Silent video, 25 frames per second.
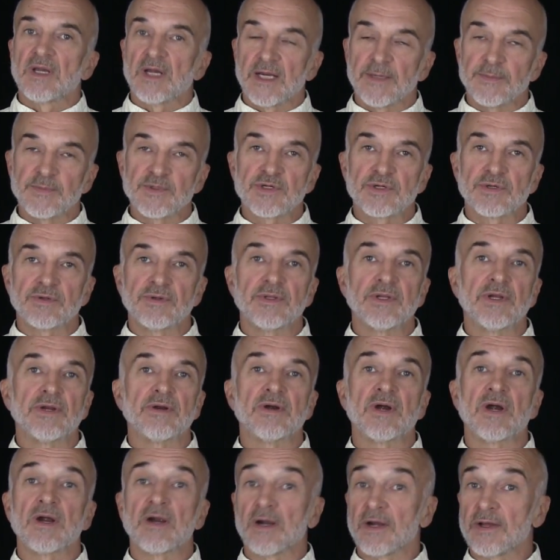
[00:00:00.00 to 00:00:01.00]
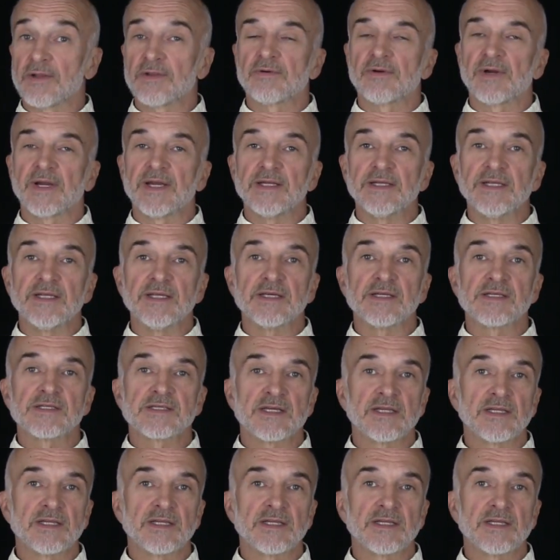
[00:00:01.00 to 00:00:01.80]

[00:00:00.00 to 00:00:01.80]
I'm sure there are other ideas,